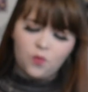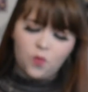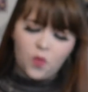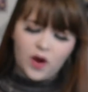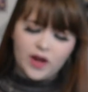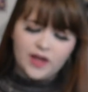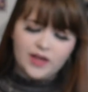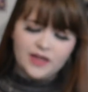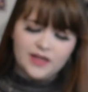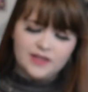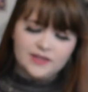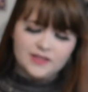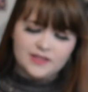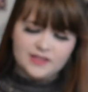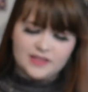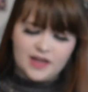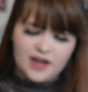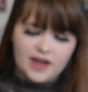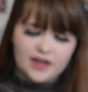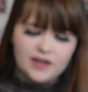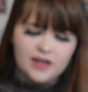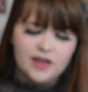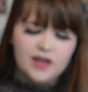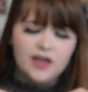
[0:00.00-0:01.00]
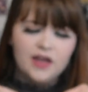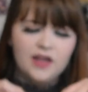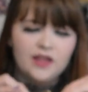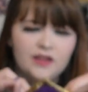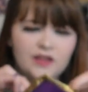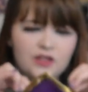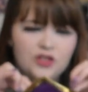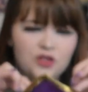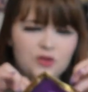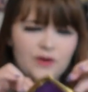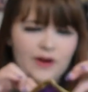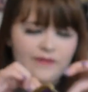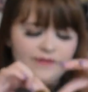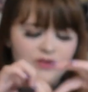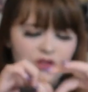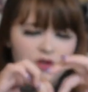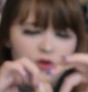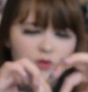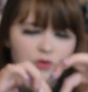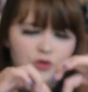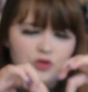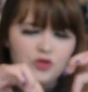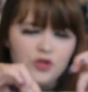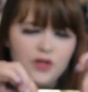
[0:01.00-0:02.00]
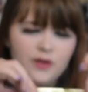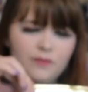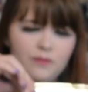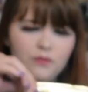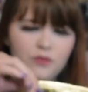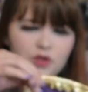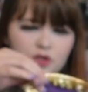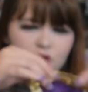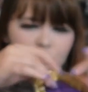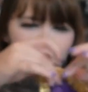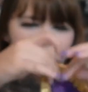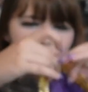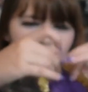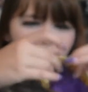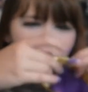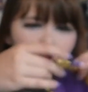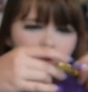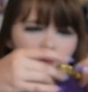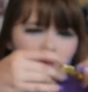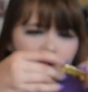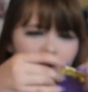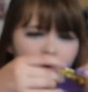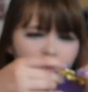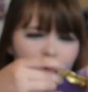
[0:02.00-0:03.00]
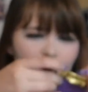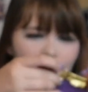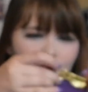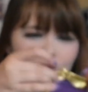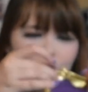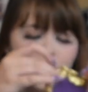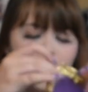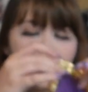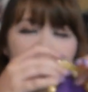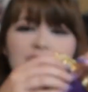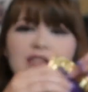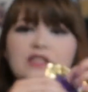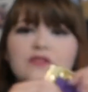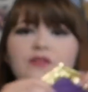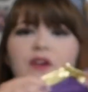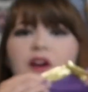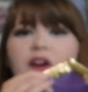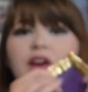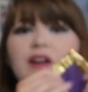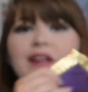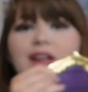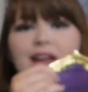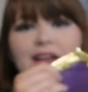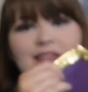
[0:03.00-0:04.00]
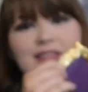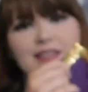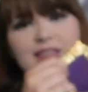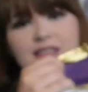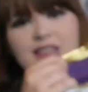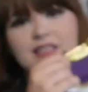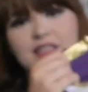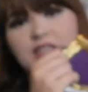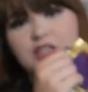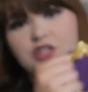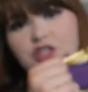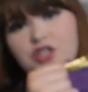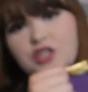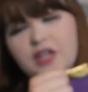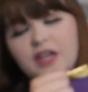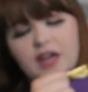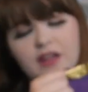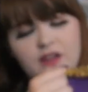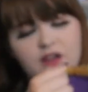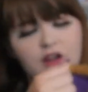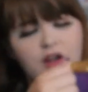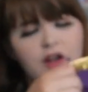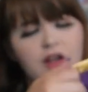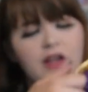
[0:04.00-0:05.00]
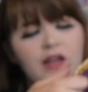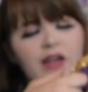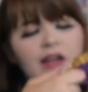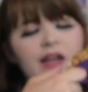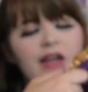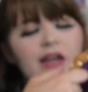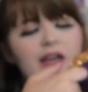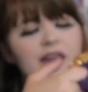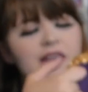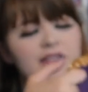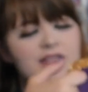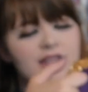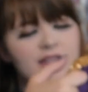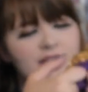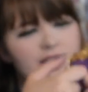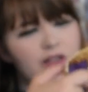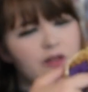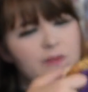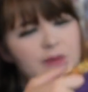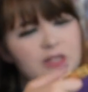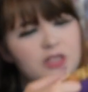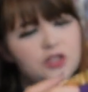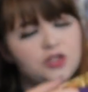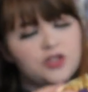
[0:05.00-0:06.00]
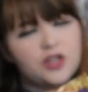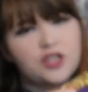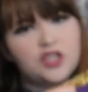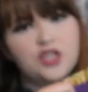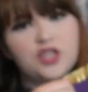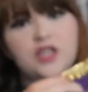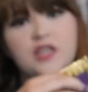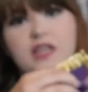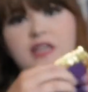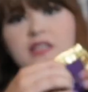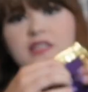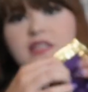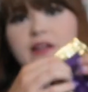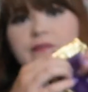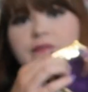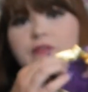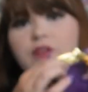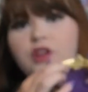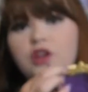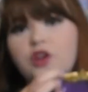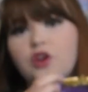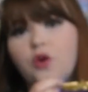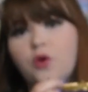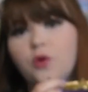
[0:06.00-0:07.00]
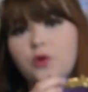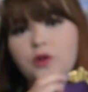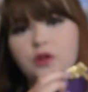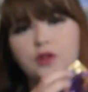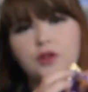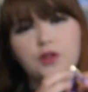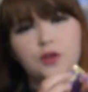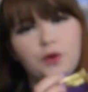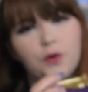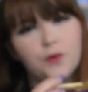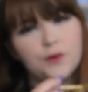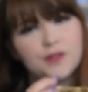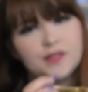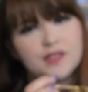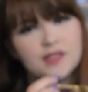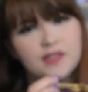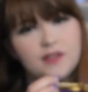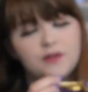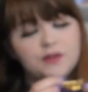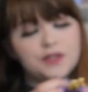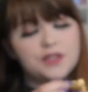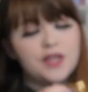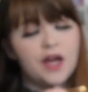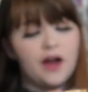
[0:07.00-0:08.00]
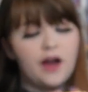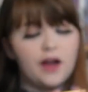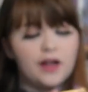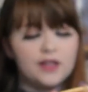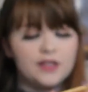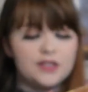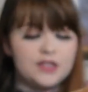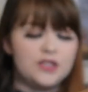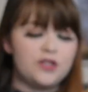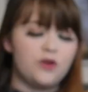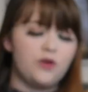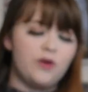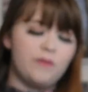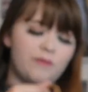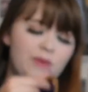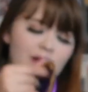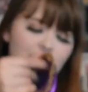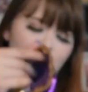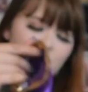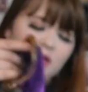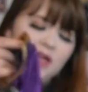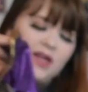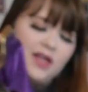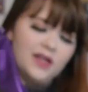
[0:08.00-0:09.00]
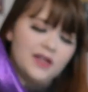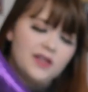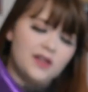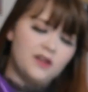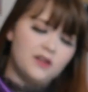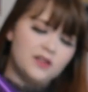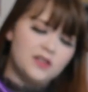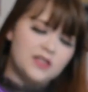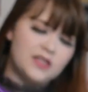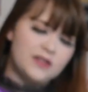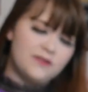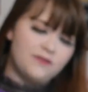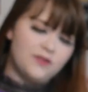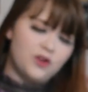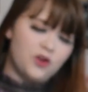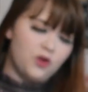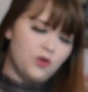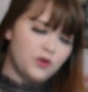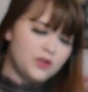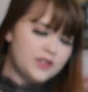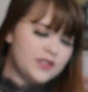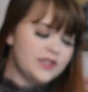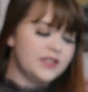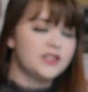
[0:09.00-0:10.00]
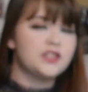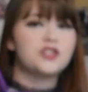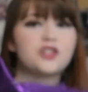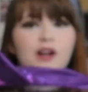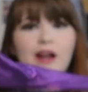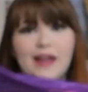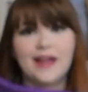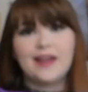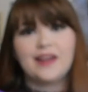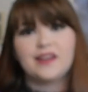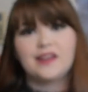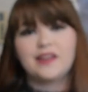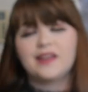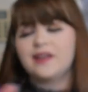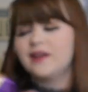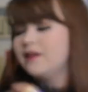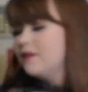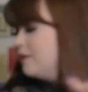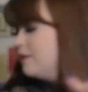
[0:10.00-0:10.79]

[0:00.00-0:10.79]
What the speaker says: white inside. They do have the gold trim, which goes all the way around and is very nicely stitched together. It is a little bit stretchy except for the gold. The gold is a little taut, so it might be a little difficult to get your hand in.